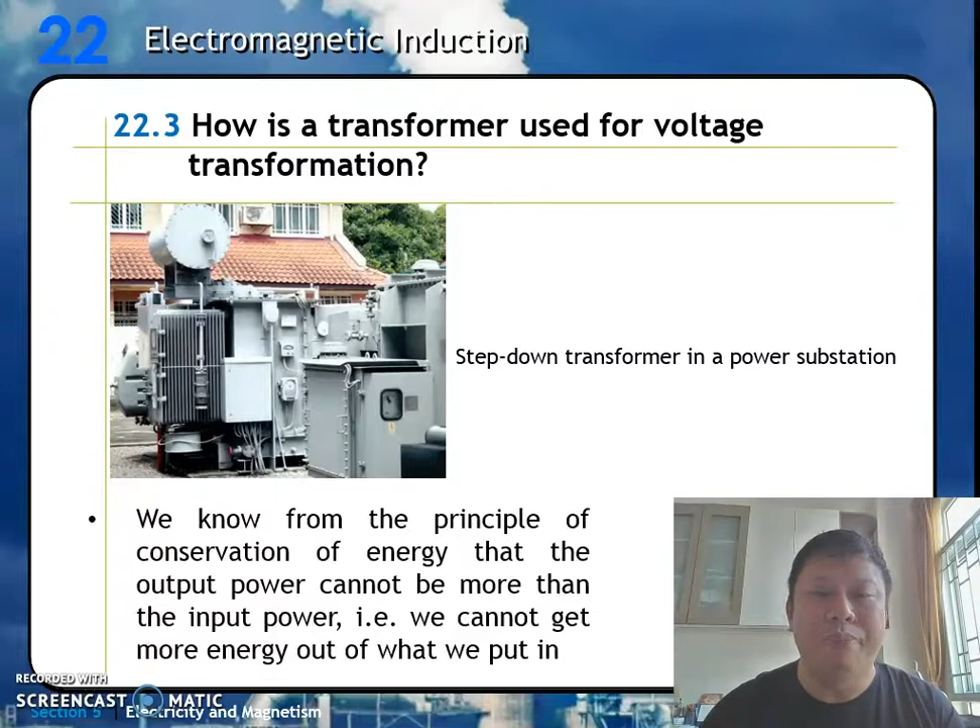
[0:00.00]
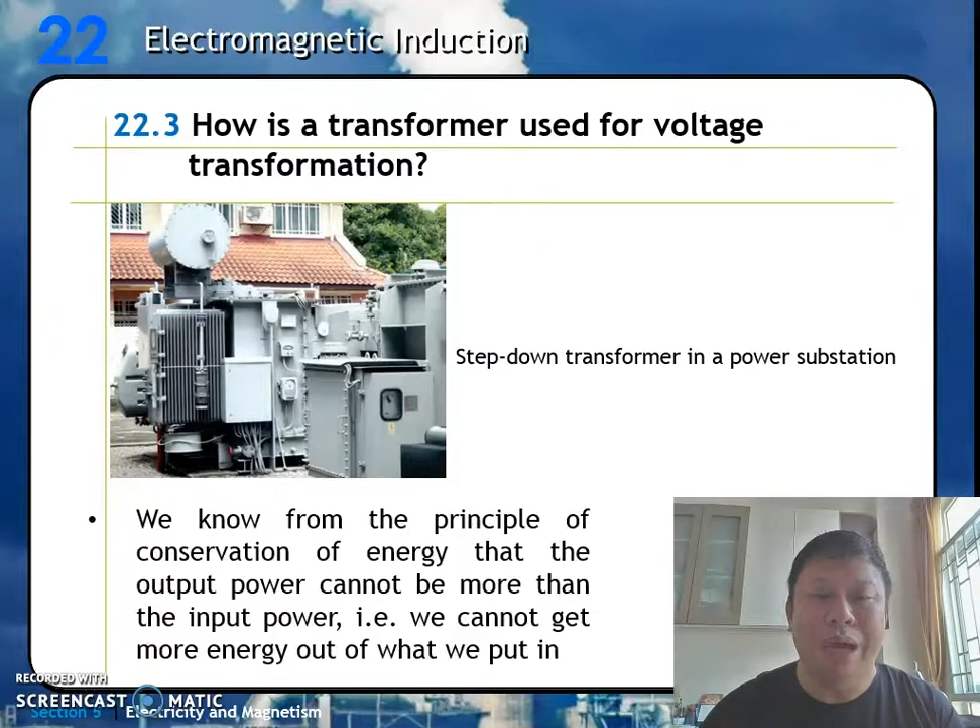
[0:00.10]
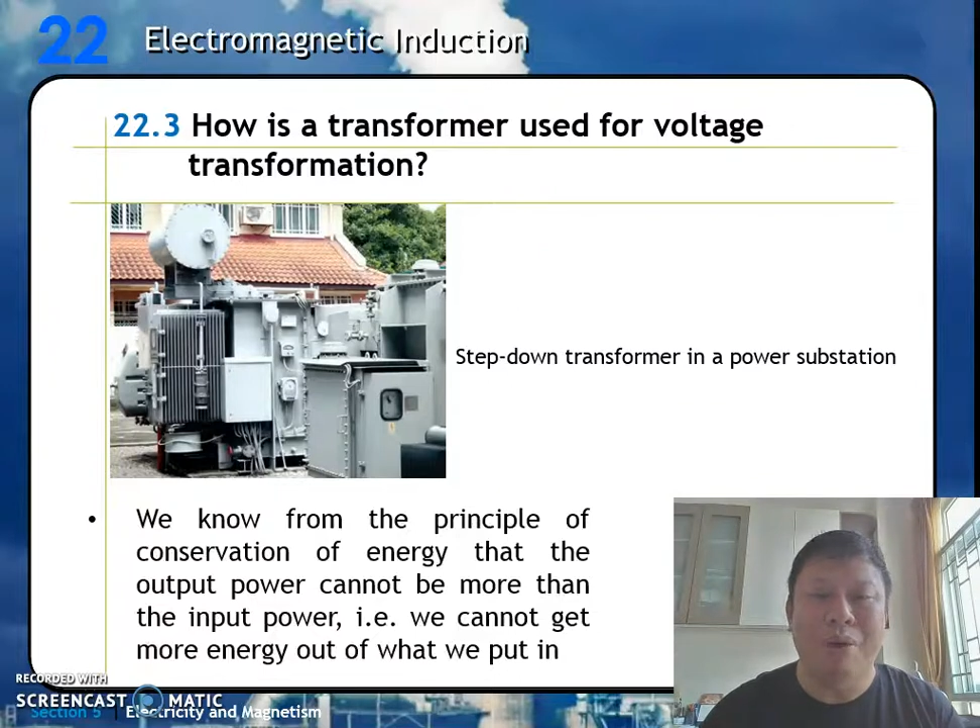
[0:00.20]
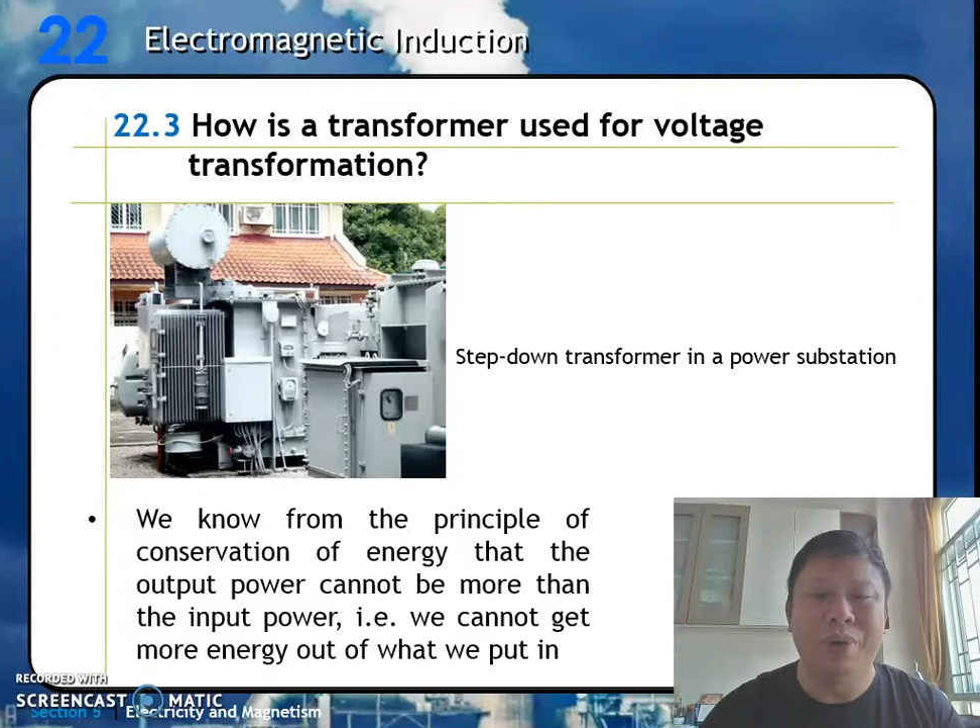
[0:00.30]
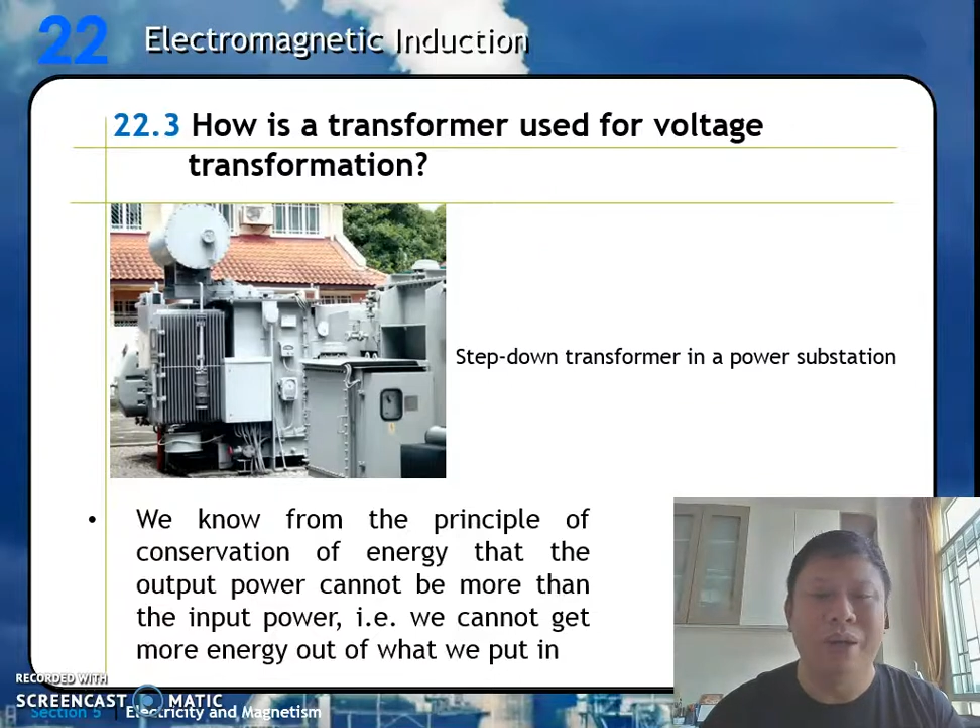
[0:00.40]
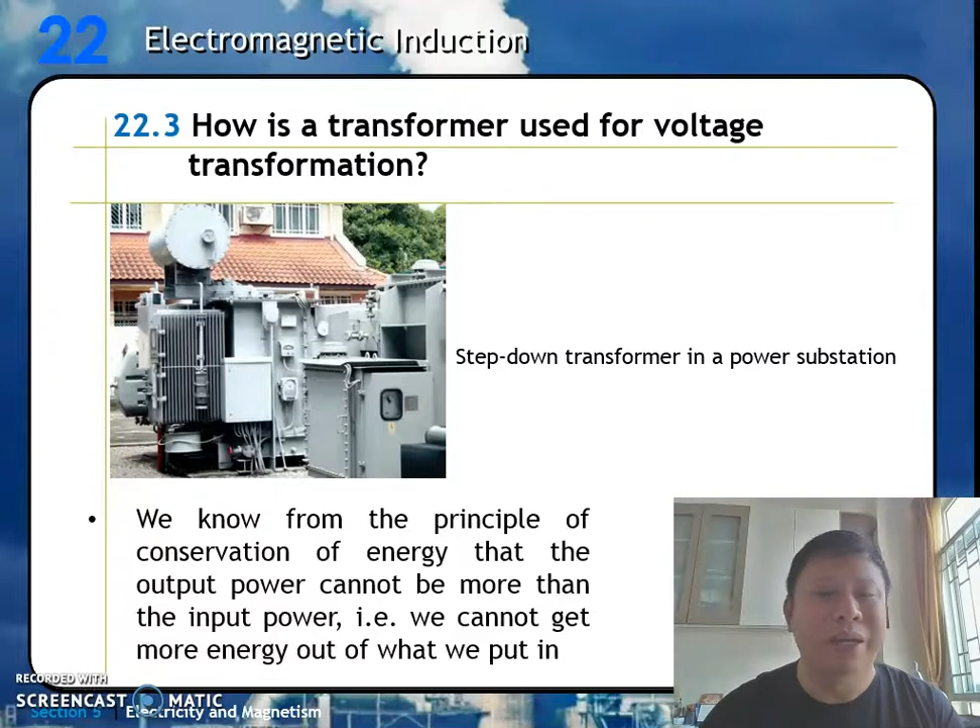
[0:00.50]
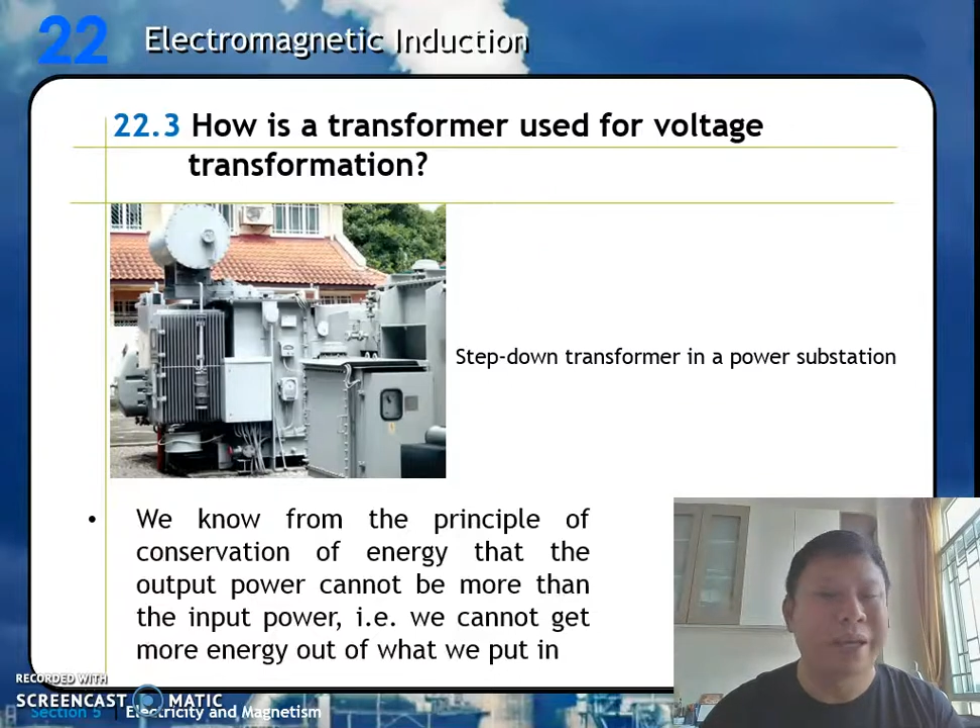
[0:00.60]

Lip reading: power